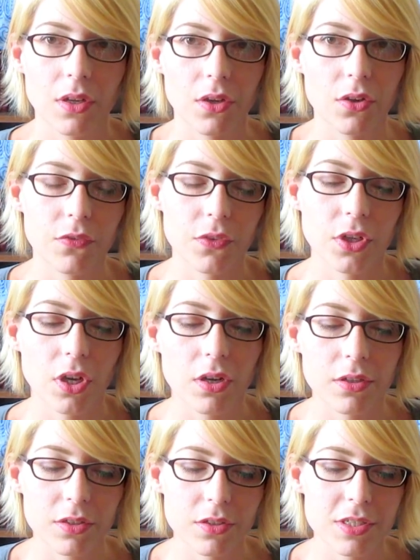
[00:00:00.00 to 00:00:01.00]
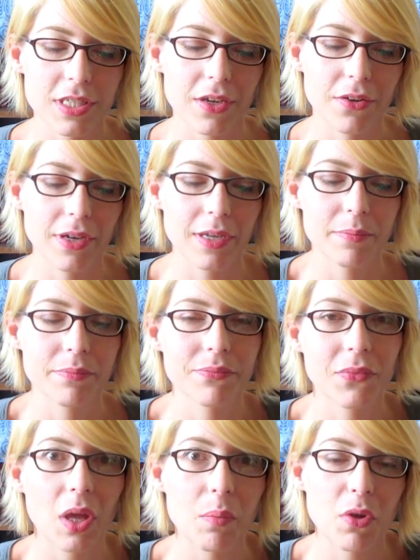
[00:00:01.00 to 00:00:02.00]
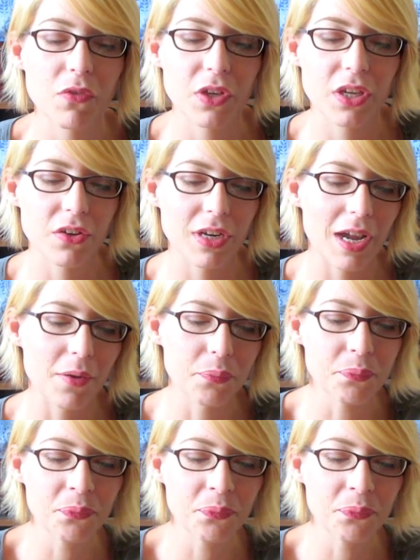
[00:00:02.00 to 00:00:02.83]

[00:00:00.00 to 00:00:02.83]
over yonder, so I'm over here now.